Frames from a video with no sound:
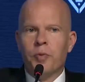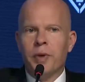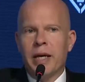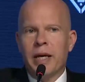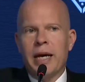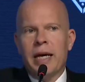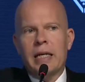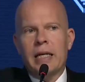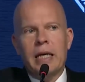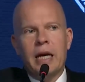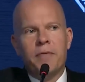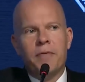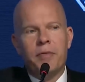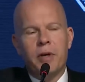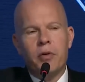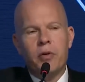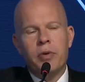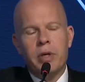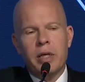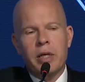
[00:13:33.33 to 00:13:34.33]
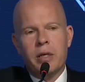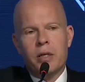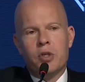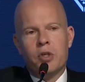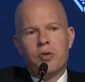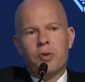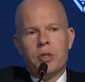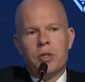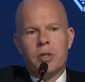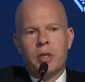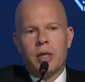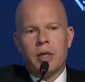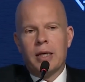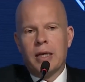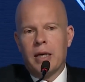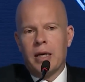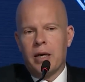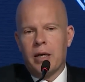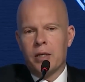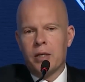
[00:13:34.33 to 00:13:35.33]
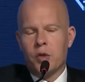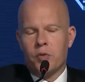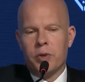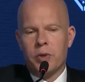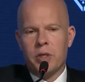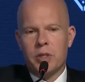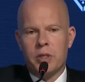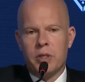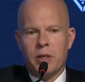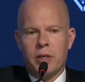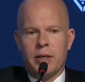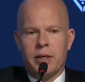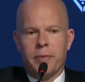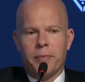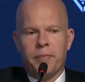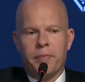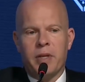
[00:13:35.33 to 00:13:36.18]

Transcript: we had a very interesting case recently.